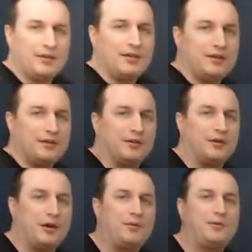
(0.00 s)
You
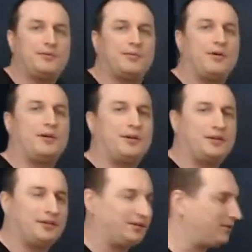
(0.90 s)
always want
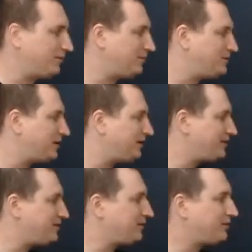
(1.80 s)
to
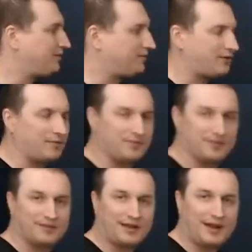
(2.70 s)
gesture from the
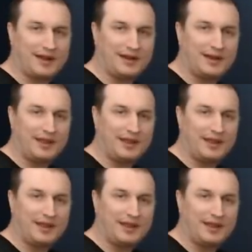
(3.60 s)
side,